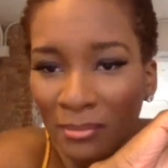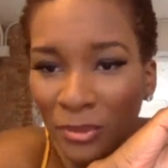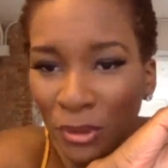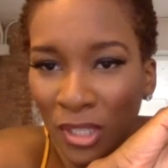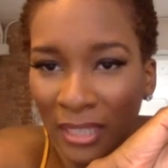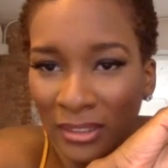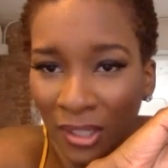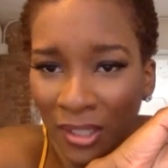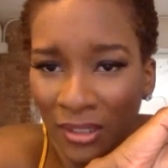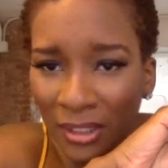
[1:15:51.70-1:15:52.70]
You guys
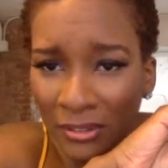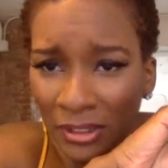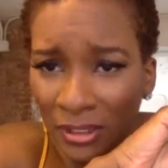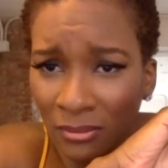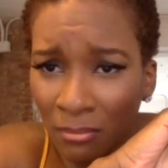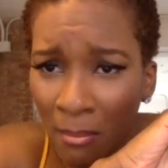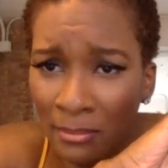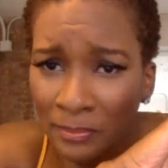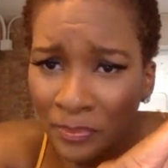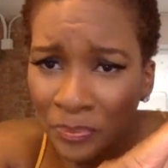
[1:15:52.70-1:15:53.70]
are hilarious.
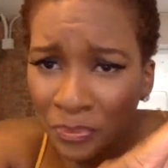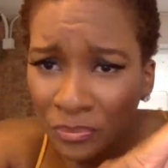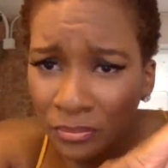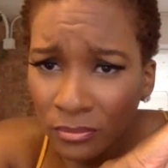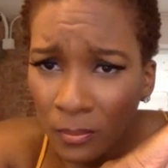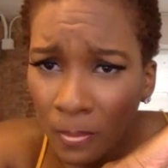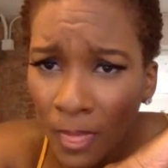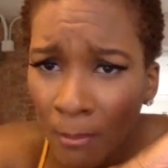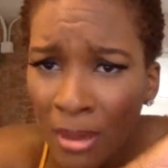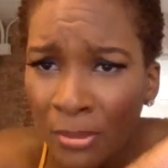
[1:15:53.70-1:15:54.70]

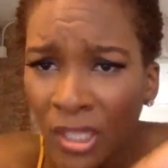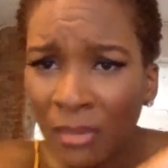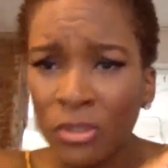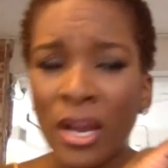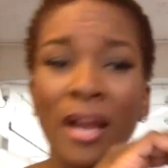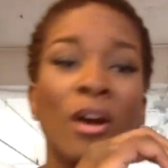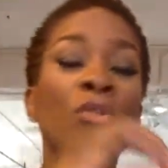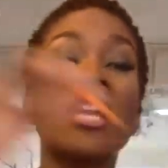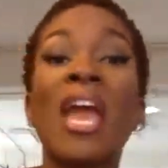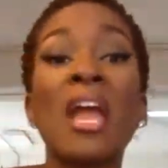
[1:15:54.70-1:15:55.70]
People think I'm too hot.
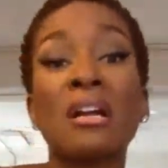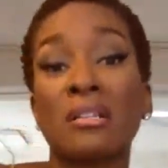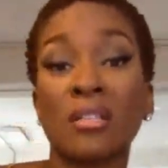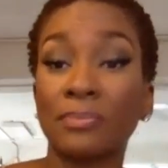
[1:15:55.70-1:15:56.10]
Who cares?